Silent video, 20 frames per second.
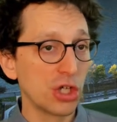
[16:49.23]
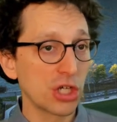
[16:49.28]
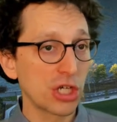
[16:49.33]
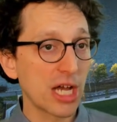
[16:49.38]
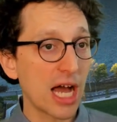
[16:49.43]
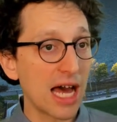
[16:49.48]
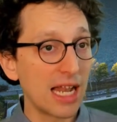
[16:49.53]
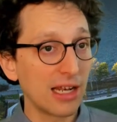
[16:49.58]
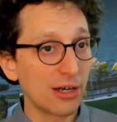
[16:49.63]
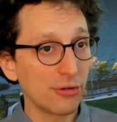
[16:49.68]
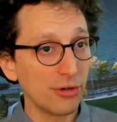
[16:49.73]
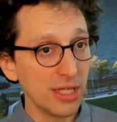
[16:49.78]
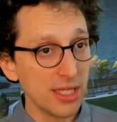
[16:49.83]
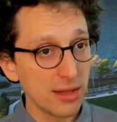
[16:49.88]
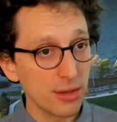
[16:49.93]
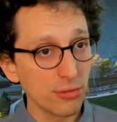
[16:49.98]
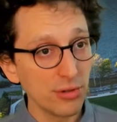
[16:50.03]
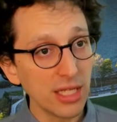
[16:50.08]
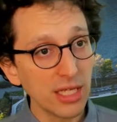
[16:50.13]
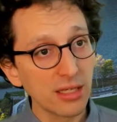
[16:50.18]
color
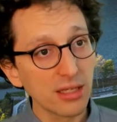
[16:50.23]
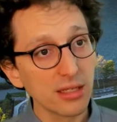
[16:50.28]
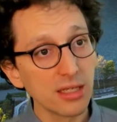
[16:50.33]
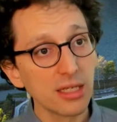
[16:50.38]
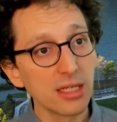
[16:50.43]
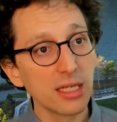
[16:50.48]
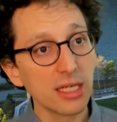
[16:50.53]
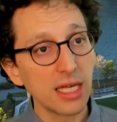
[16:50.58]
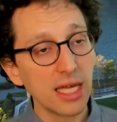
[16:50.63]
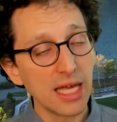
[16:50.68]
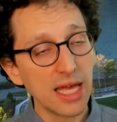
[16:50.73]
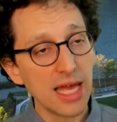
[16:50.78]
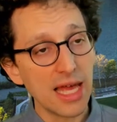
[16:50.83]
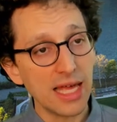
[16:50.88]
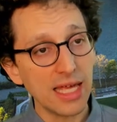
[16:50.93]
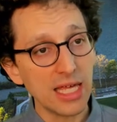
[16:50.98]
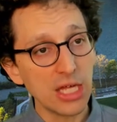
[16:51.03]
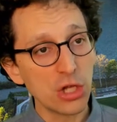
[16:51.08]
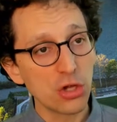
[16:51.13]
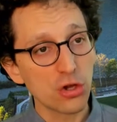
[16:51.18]
is unique,
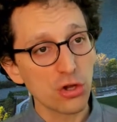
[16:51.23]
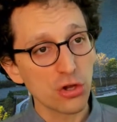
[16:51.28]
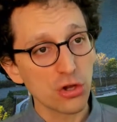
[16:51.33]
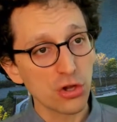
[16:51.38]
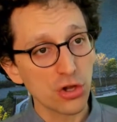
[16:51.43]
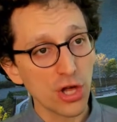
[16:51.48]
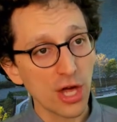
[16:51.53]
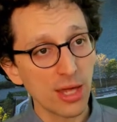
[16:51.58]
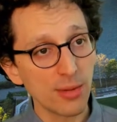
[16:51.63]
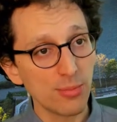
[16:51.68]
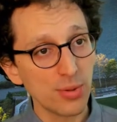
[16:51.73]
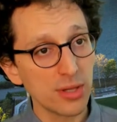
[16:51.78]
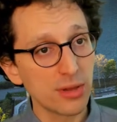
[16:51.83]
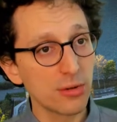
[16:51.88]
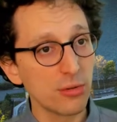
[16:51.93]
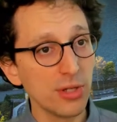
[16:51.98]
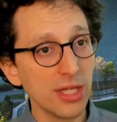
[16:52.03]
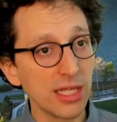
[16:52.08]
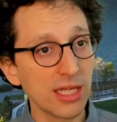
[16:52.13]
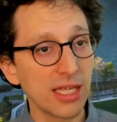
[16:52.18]
each shape
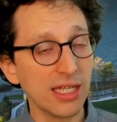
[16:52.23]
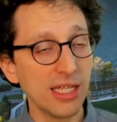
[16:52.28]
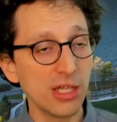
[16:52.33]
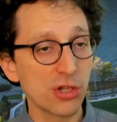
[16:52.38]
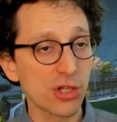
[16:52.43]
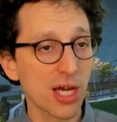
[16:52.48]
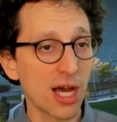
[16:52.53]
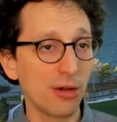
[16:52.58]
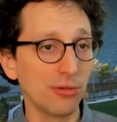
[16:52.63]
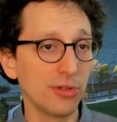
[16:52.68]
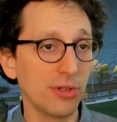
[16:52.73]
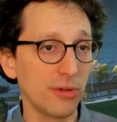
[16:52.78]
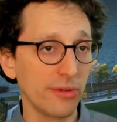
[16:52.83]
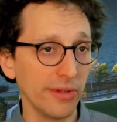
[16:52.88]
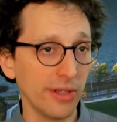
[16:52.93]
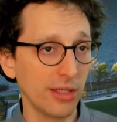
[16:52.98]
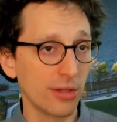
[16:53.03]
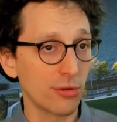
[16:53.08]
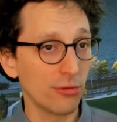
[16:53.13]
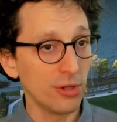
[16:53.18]
is unique, and each count is
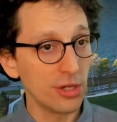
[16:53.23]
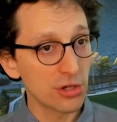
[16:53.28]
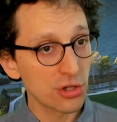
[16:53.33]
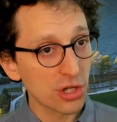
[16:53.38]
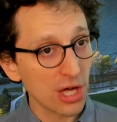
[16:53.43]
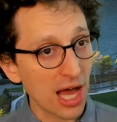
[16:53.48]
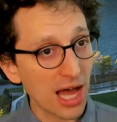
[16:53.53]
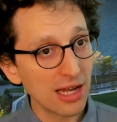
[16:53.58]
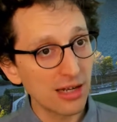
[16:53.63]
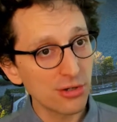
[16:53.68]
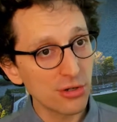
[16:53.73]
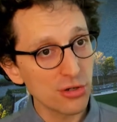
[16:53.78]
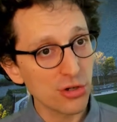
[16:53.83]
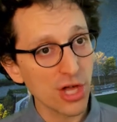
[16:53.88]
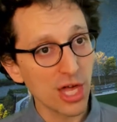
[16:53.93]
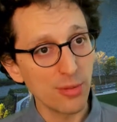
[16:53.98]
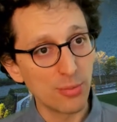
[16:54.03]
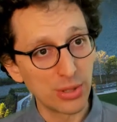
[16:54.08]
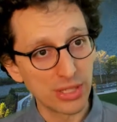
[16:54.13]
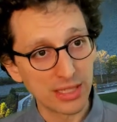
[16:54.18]
unique. So each color,
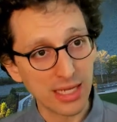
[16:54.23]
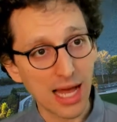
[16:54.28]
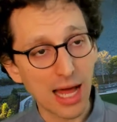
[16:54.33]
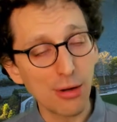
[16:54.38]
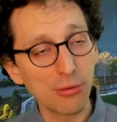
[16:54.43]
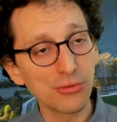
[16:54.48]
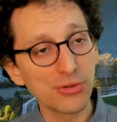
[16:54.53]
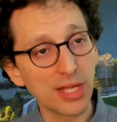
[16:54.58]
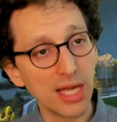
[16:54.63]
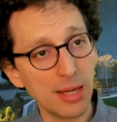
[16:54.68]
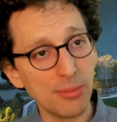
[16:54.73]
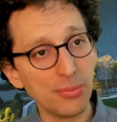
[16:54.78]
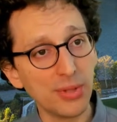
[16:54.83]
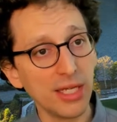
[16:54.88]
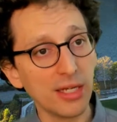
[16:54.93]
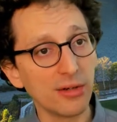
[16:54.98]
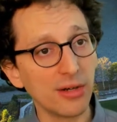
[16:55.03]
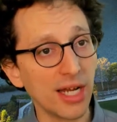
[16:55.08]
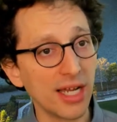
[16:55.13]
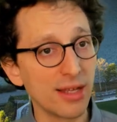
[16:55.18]
shape, and count
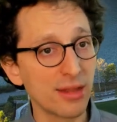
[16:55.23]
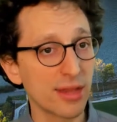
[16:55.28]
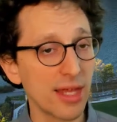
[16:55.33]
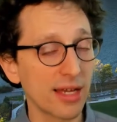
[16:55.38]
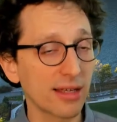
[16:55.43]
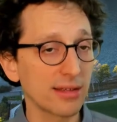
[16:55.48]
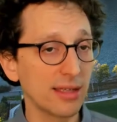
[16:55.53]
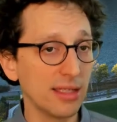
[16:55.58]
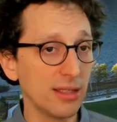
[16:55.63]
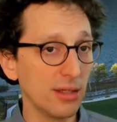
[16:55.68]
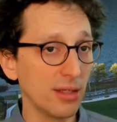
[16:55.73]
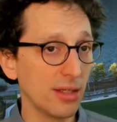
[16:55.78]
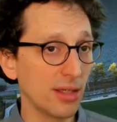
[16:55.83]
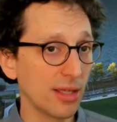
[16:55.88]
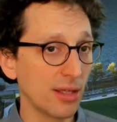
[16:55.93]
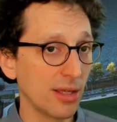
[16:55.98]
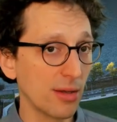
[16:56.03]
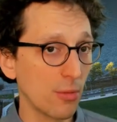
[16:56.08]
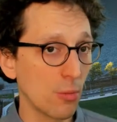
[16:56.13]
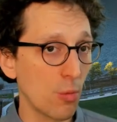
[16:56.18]
appear exactly
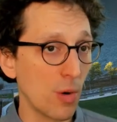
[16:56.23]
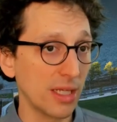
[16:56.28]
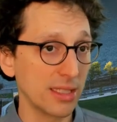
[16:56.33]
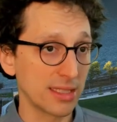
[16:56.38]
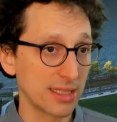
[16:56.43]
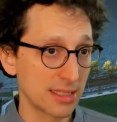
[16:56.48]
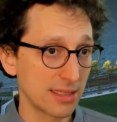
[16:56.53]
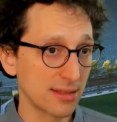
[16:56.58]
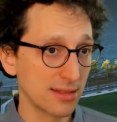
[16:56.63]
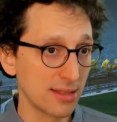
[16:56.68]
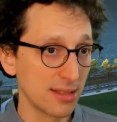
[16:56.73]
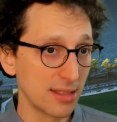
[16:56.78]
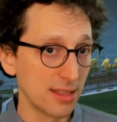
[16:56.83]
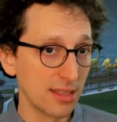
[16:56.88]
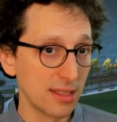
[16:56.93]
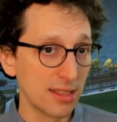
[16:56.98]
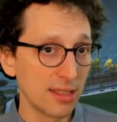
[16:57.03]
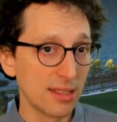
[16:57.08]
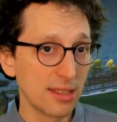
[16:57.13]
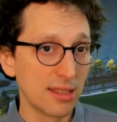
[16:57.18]
once.
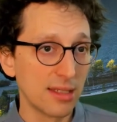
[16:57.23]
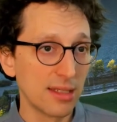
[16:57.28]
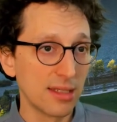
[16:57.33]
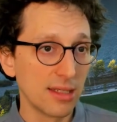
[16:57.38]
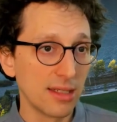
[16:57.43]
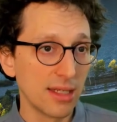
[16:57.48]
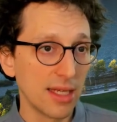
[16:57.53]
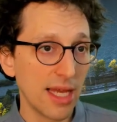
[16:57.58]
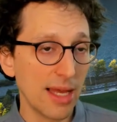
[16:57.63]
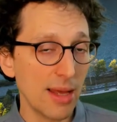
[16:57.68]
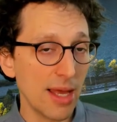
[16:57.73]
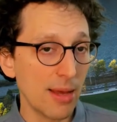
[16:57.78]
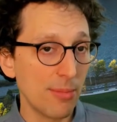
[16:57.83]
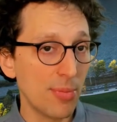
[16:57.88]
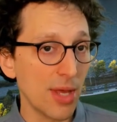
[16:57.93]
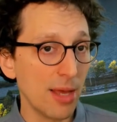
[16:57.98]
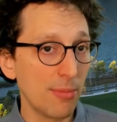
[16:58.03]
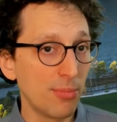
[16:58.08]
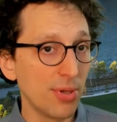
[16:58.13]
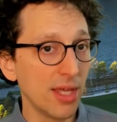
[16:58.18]

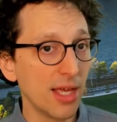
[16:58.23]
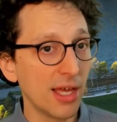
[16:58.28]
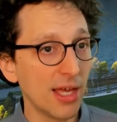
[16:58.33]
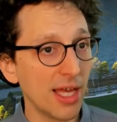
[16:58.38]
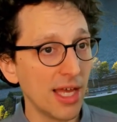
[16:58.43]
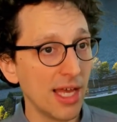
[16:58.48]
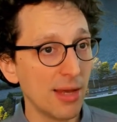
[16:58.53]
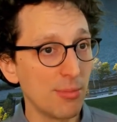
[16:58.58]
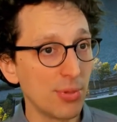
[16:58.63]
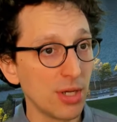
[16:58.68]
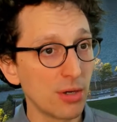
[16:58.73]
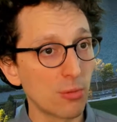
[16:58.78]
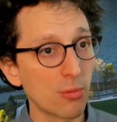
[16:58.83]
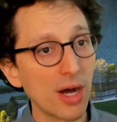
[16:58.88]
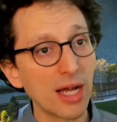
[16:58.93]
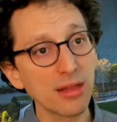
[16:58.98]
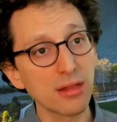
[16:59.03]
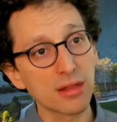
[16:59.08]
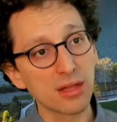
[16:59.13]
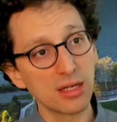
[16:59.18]
Appear
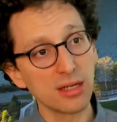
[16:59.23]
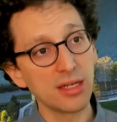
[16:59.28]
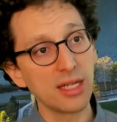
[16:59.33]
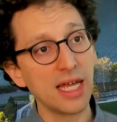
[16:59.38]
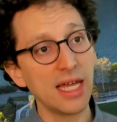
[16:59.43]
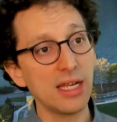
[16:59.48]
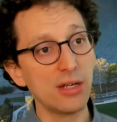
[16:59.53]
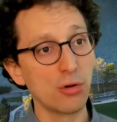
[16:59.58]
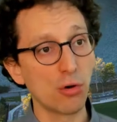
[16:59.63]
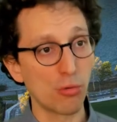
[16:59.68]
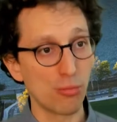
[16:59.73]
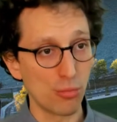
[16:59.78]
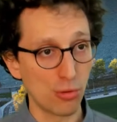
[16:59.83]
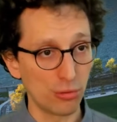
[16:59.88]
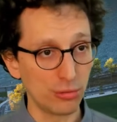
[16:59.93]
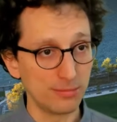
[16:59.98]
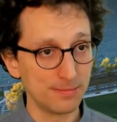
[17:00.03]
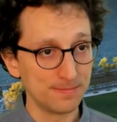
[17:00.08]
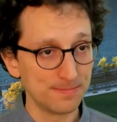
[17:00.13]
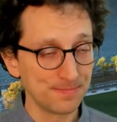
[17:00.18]
once and no
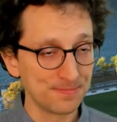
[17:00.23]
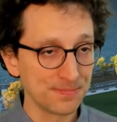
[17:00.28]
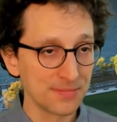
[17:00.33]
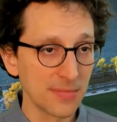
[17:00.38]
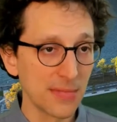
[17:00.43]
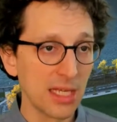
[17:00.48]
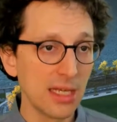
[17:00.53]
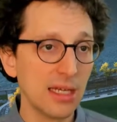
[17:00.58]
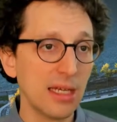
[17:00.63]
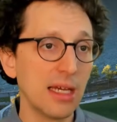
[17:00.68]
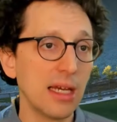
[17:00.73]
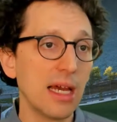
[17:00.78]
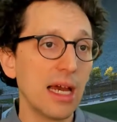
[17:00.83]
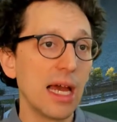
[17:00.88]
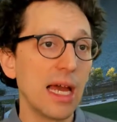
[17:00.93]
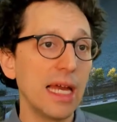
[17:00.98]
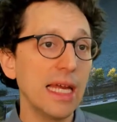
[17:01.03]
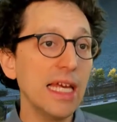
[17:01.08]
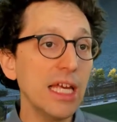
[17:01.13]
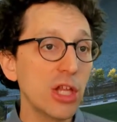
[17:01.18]
more.
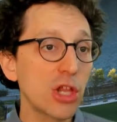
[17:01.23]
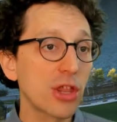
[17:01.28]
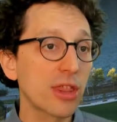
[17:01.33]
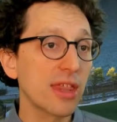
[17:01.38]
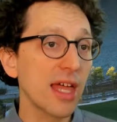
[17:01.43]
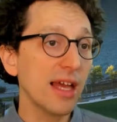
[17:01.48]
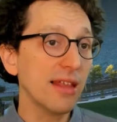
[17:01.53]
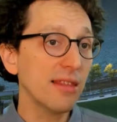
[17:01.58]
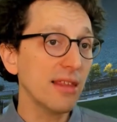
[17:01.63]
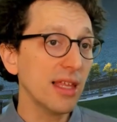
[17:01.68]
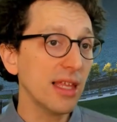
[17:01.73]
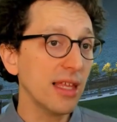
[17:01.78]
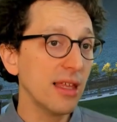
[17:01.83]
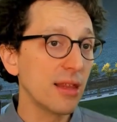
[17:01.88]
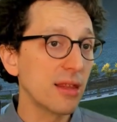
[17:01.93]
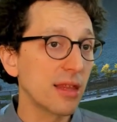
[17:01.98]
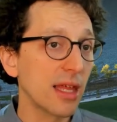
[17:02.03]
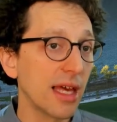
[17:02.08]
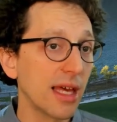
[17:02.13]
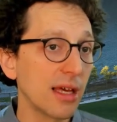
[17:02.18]
Each set
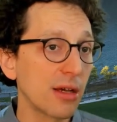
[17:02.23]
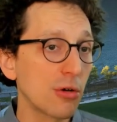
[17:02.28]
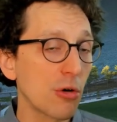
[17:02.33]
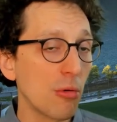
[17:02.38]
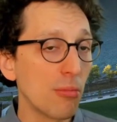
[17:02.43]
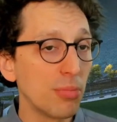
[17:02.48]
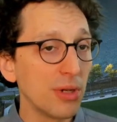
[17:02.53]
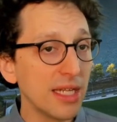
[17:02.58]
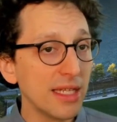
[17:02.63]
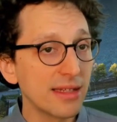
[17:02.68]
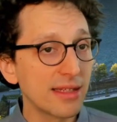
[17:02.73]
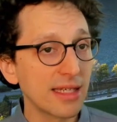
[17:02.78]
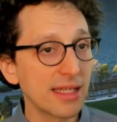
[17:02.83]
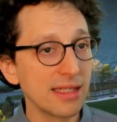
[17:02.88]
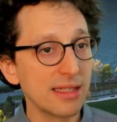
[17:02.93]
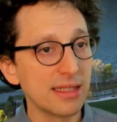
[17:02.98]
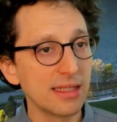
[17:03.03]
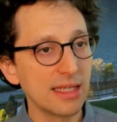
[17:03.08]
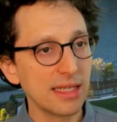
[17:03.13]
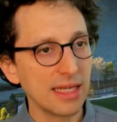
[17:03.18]
is
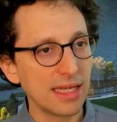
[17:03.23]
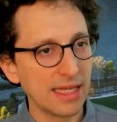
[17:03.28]
completed.